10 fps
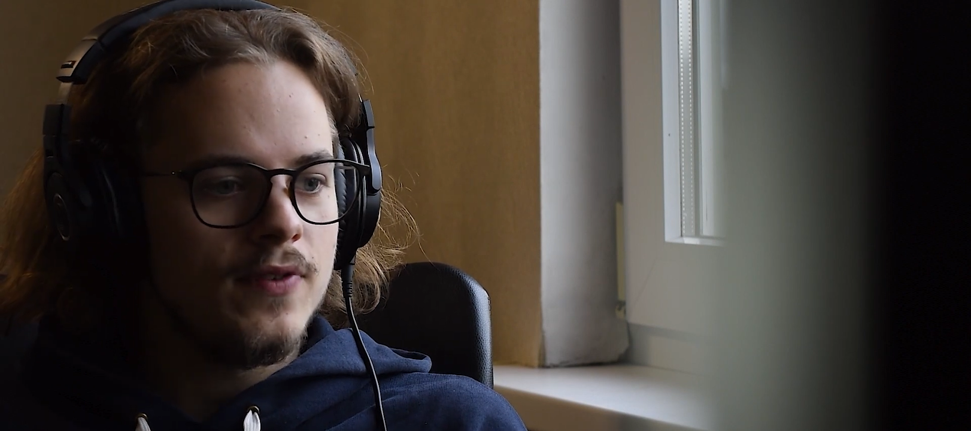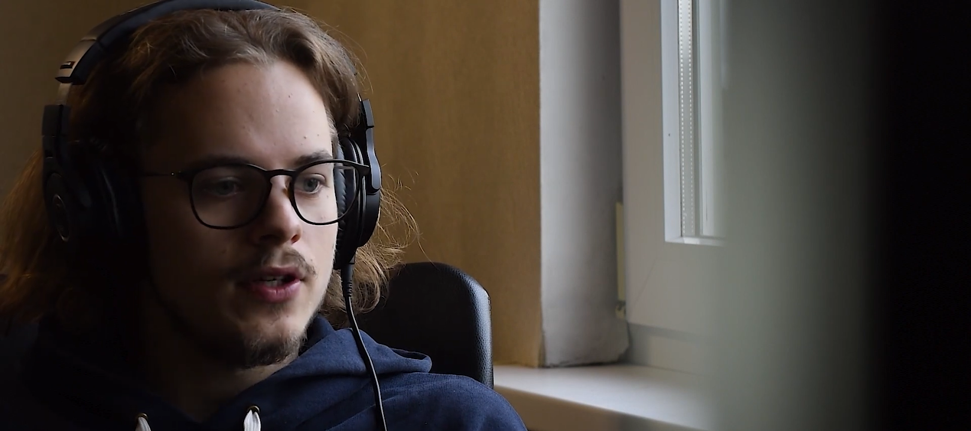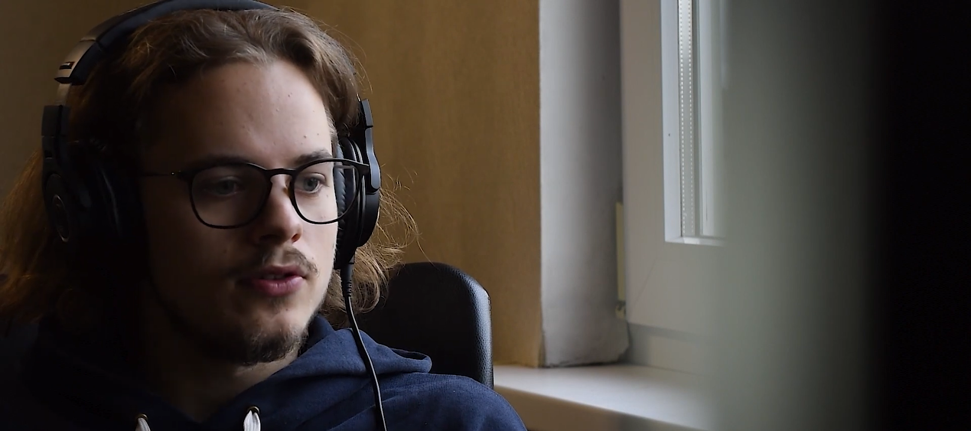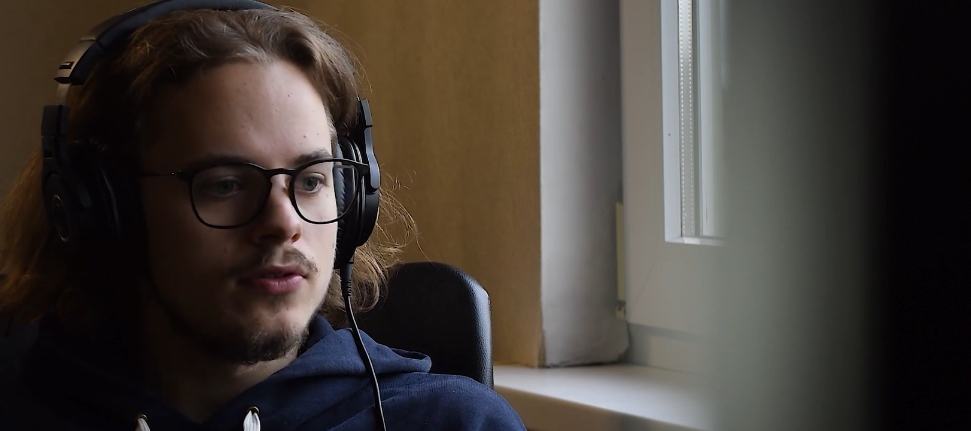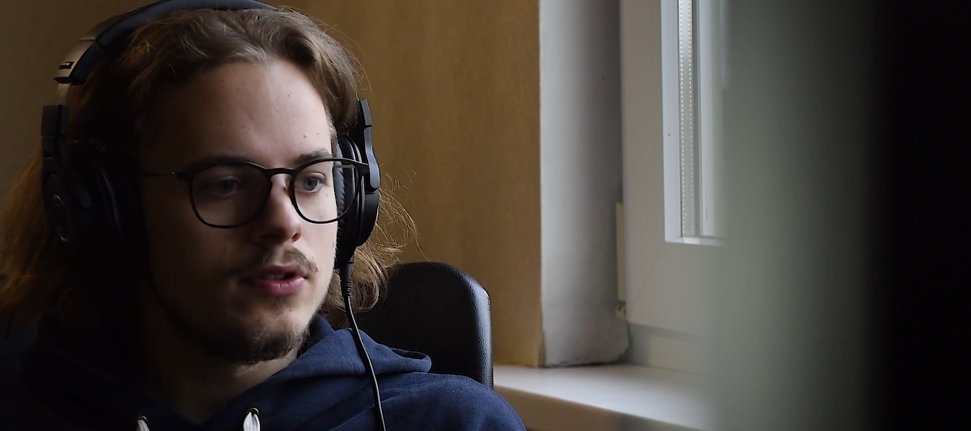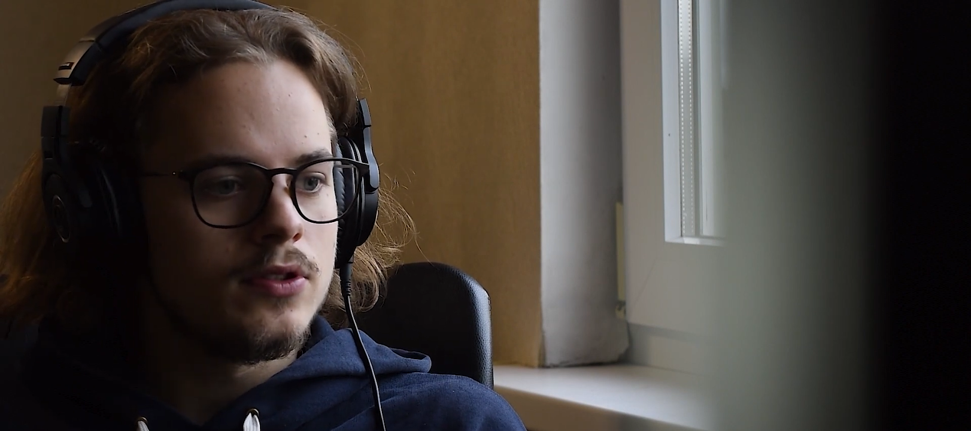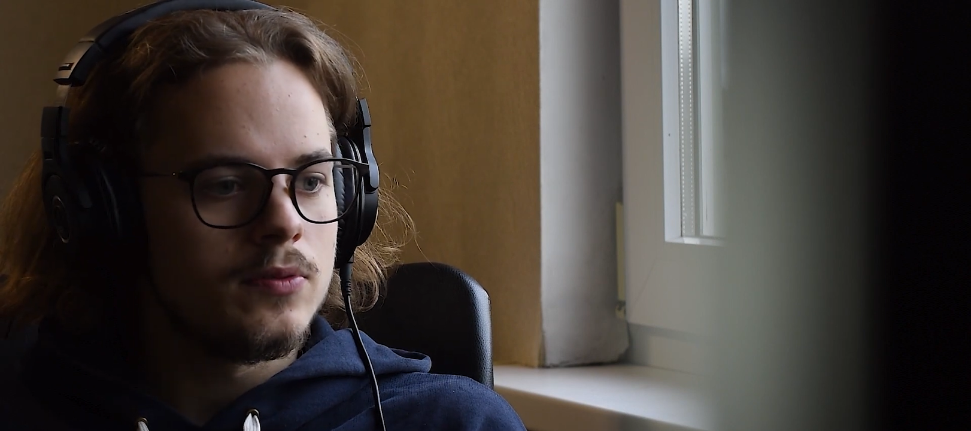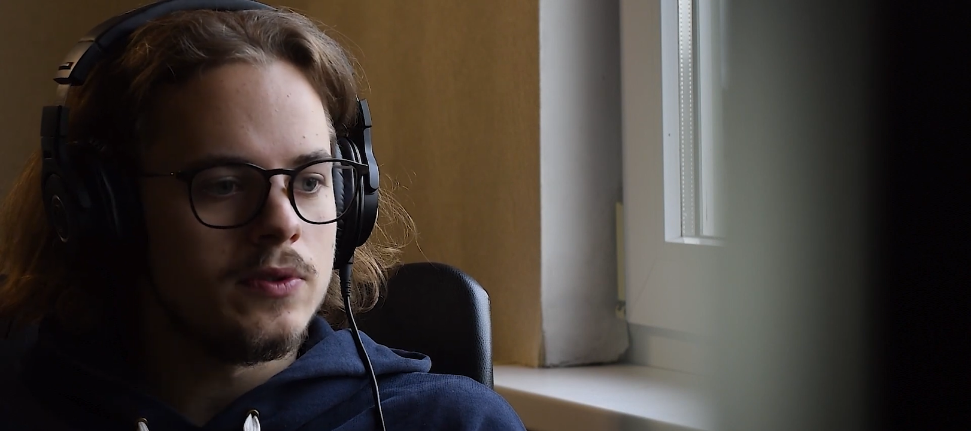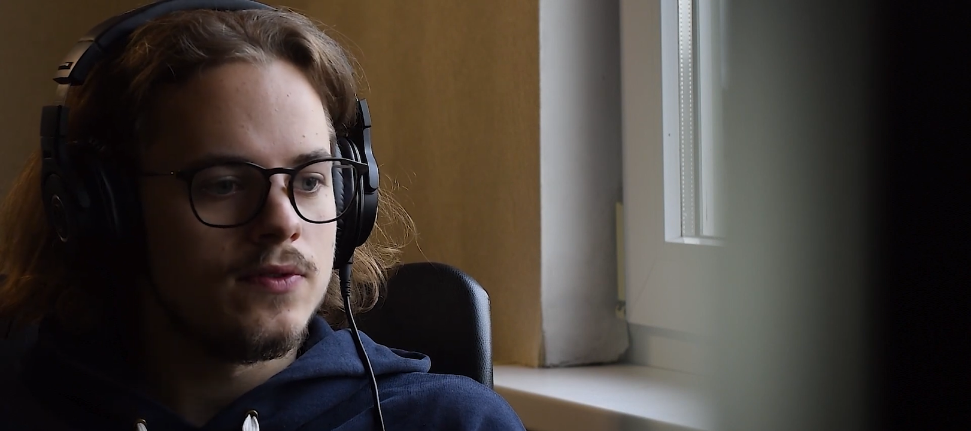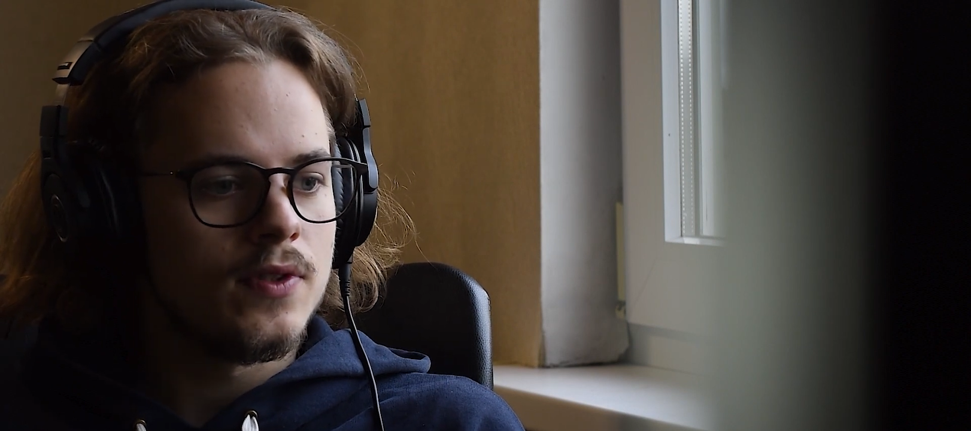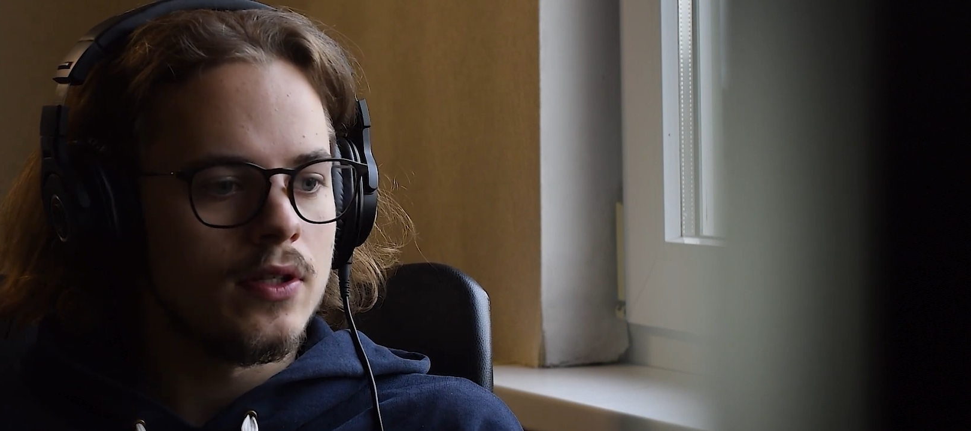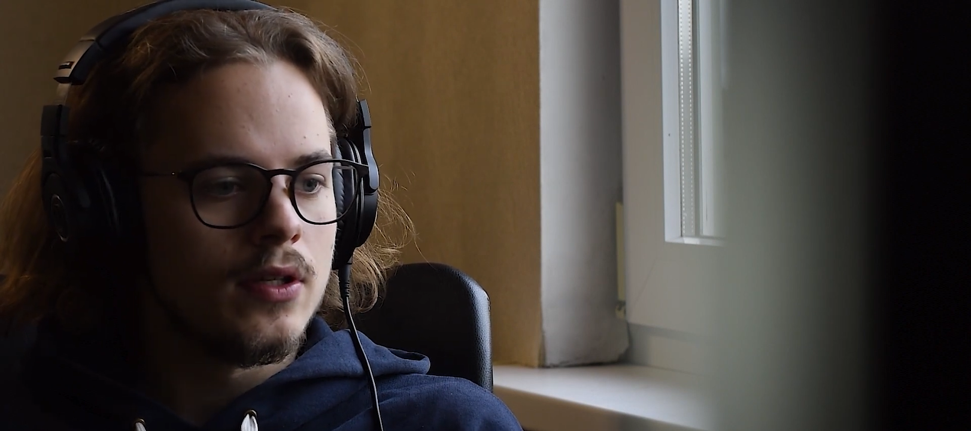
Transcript: fucking doing this movie?